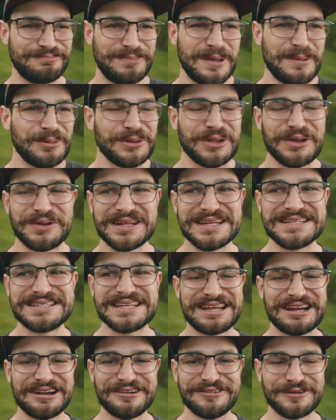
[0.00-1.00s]
People don't need to
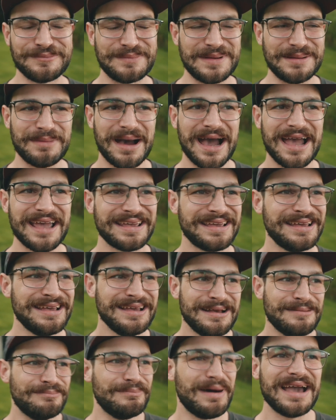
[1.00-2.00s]
hear from me. My
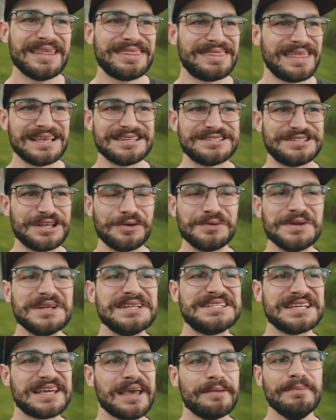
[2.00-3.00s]
things don't need
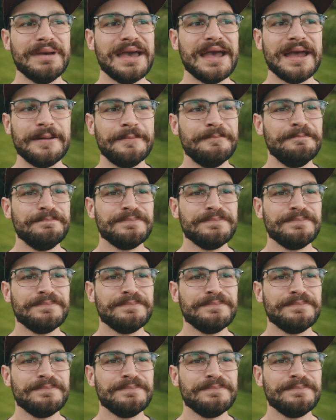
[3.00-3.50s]
to get made.